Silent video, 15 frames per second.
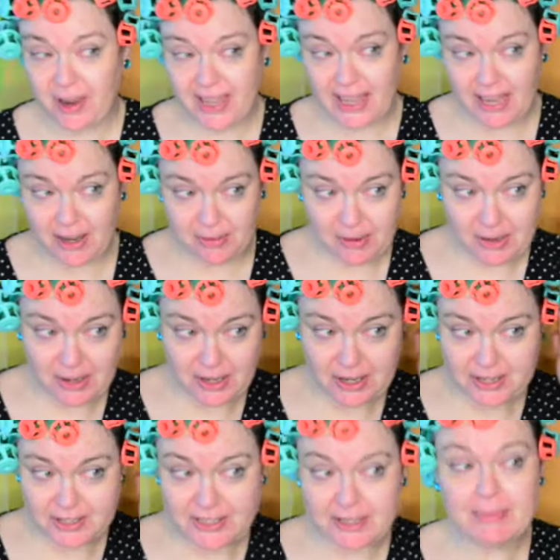heat
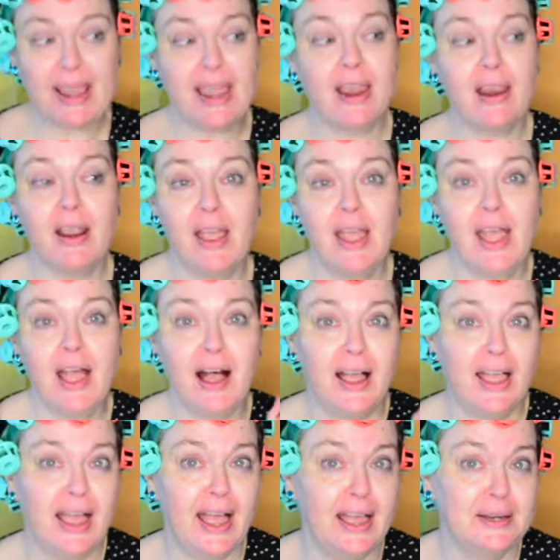rollers in my hair,
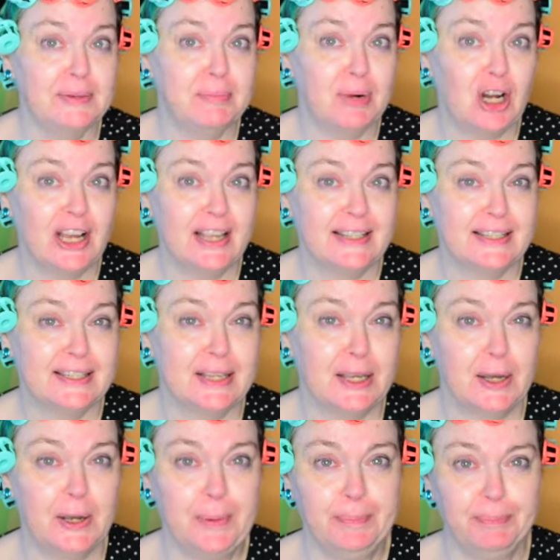I had bought
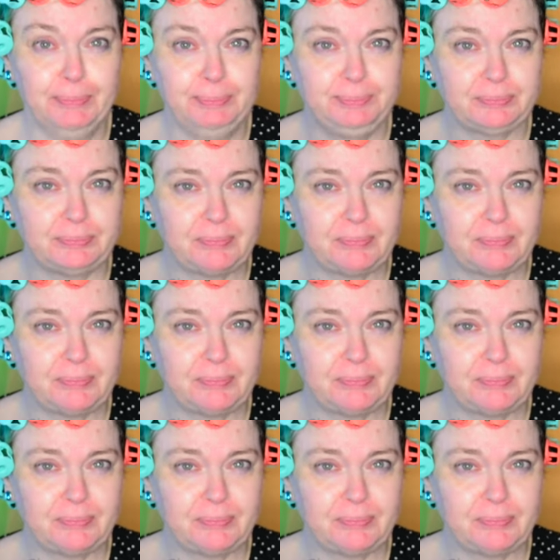some